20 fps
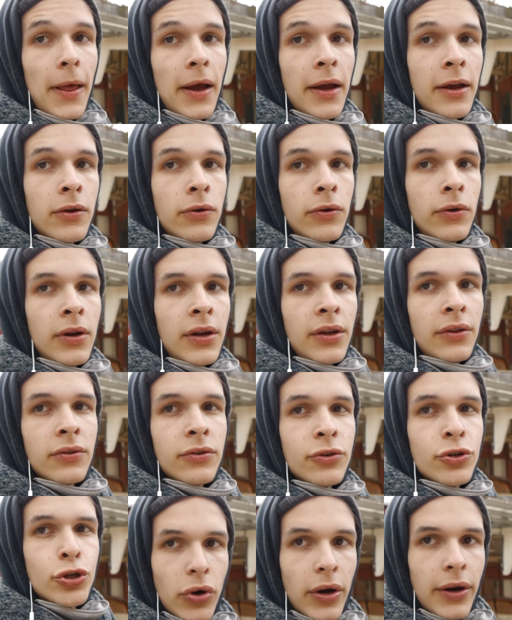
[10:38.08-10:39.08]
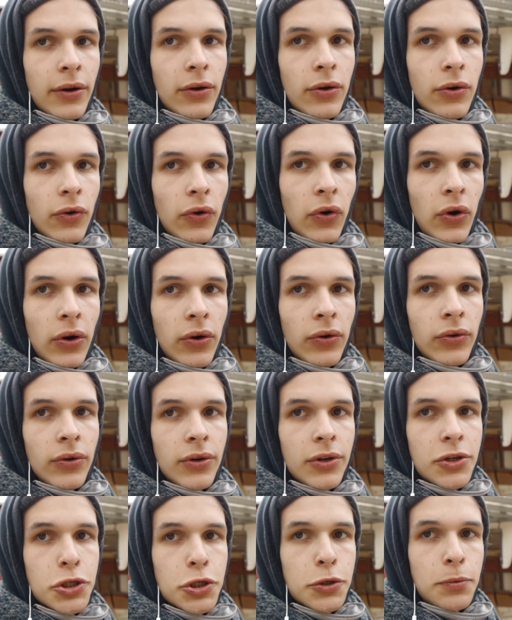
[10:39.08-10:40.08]
I could either try to go out
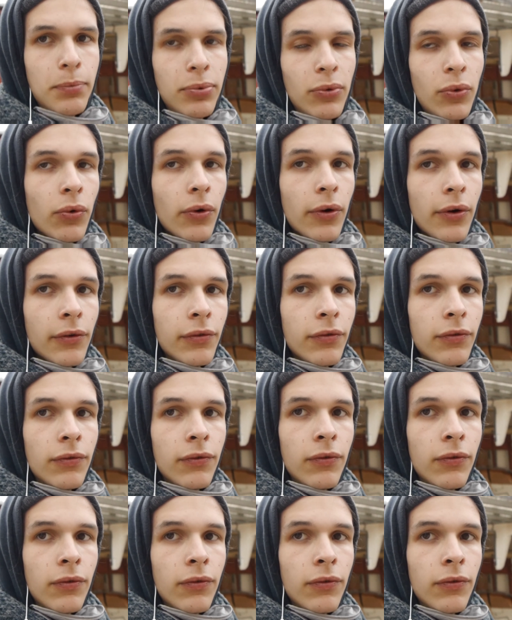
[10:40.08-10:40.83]
and explore